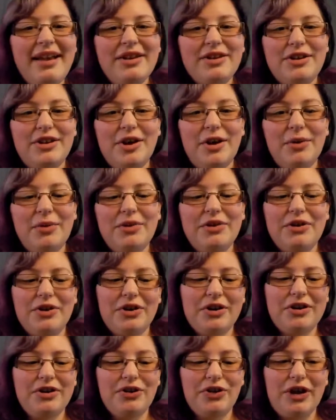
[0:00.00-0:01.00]
You know,
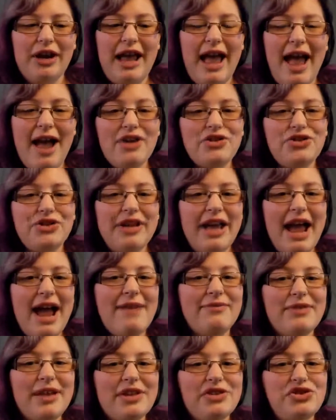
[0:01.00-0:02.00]
you're going to actually
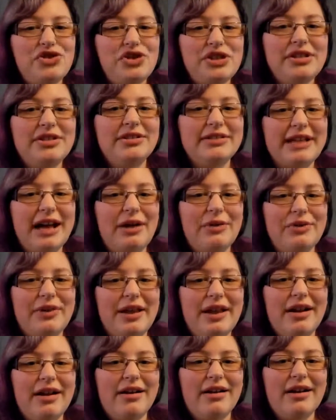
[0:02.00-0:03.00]
have that shield out
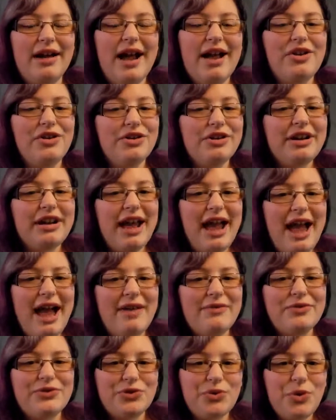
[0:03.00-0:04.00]
there, and you're going to
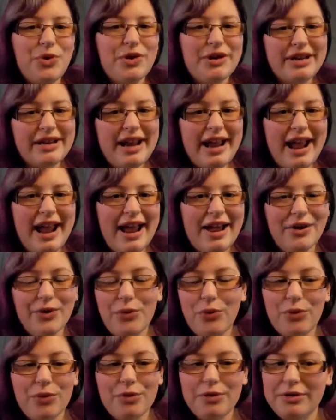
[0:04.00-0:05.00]
have sword in hand,
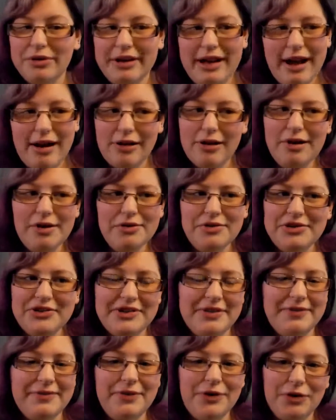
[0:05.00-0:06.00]
or arrows
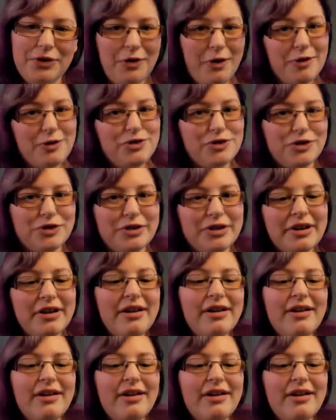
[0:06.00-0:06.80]
if you're an archer.